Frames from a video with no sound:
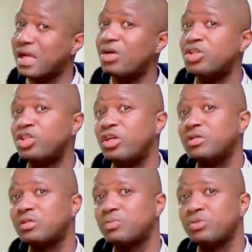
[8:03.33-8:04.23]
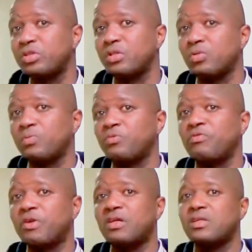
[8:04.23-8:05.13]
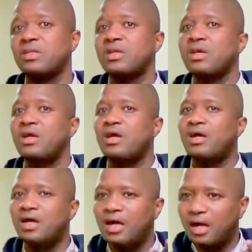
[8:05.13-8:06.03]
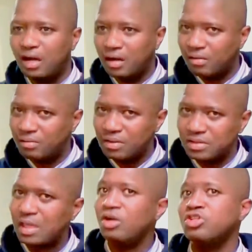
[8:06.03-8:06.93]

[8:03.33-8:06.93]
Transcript: project, which is the Second Chance Project, which provides